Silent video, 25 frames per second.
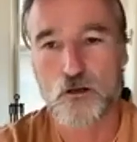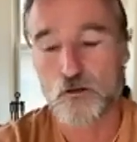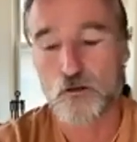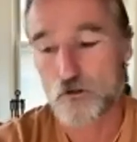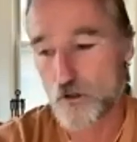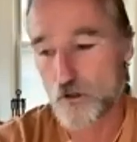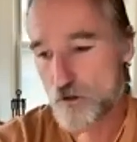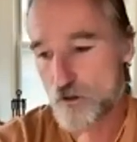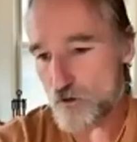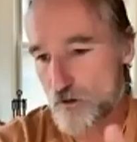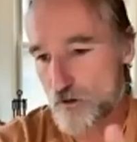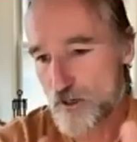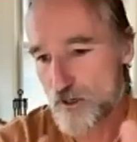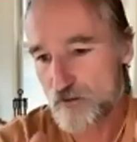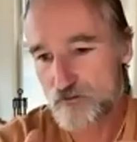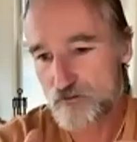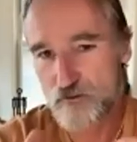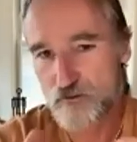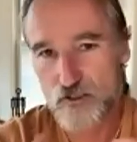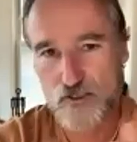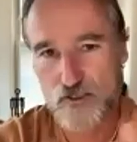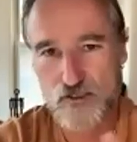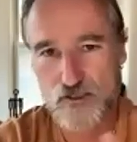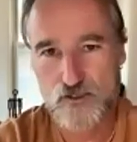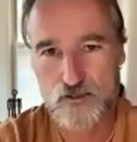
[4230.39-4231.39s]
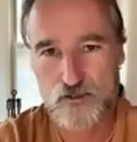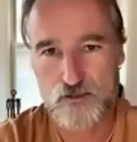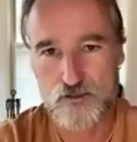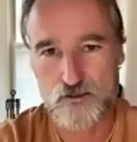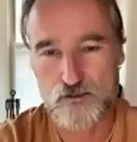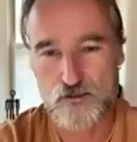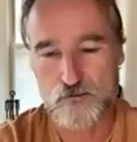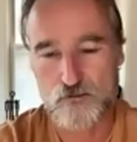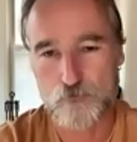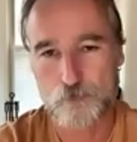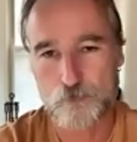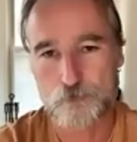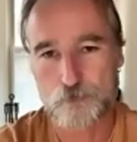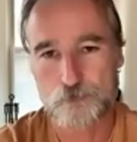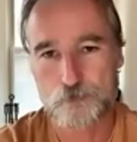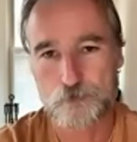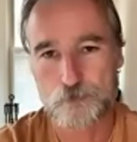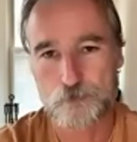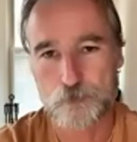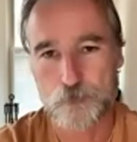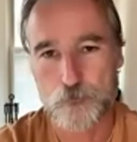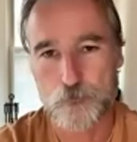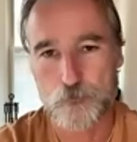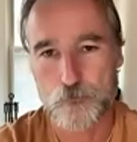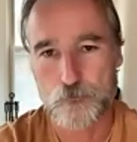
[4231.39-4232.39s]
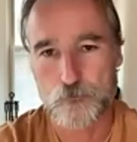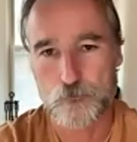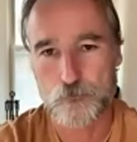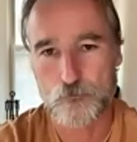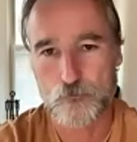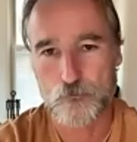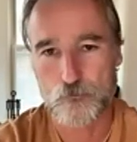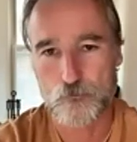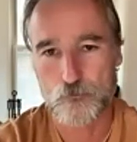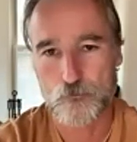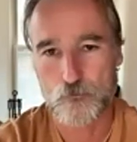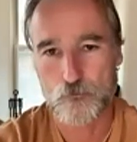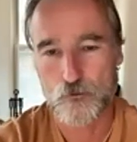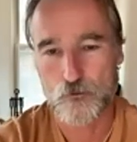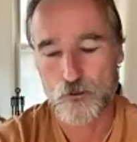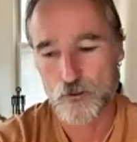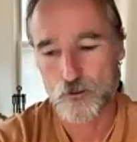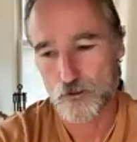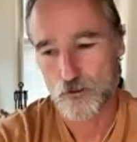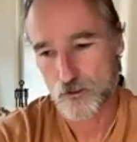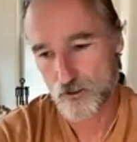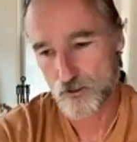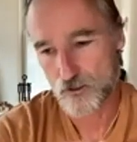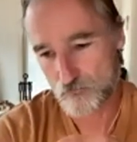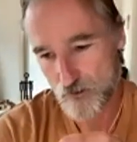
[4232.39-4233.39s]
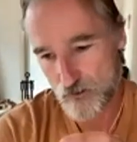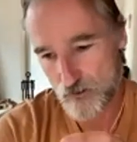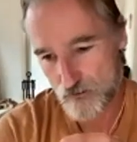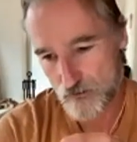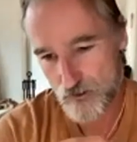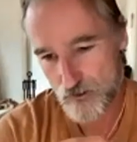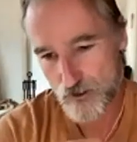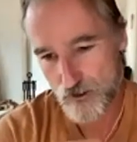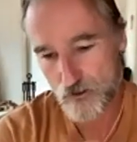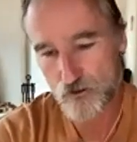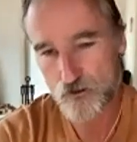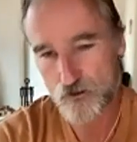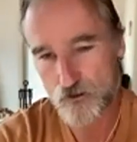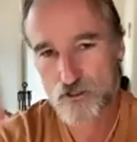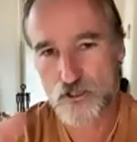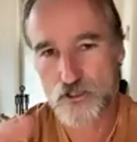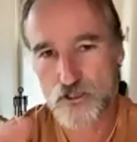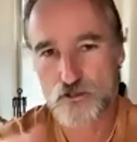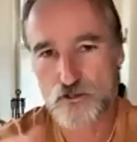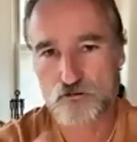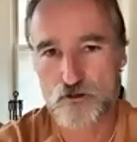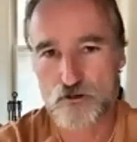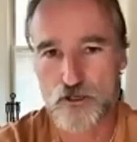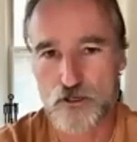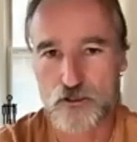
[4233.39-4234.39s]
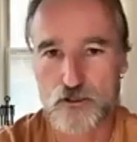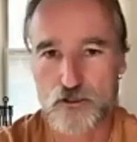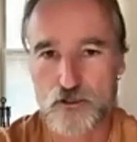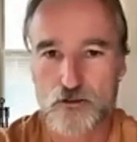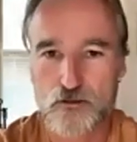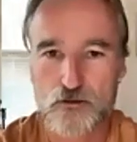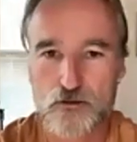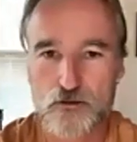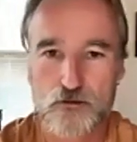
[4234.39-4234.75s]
The quick fixes. Give me the energy drink.